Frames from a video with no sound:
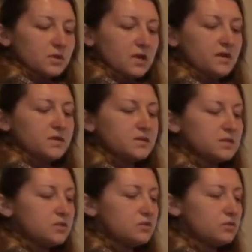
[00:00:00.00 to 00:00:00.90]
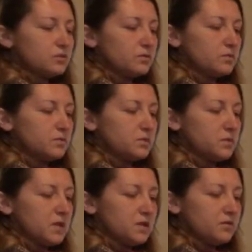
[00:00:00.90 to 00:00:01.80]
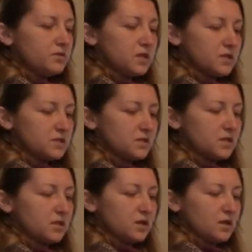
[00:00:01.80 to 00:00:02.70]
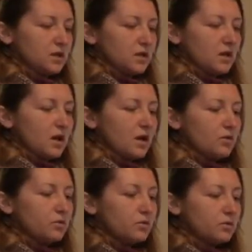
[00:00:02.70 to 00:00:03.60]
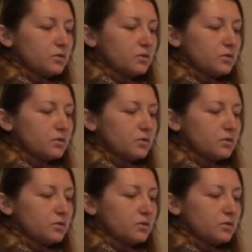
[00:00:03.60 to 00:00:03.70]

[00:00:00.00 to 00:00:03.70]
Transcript: clarity to the meaning of things, and how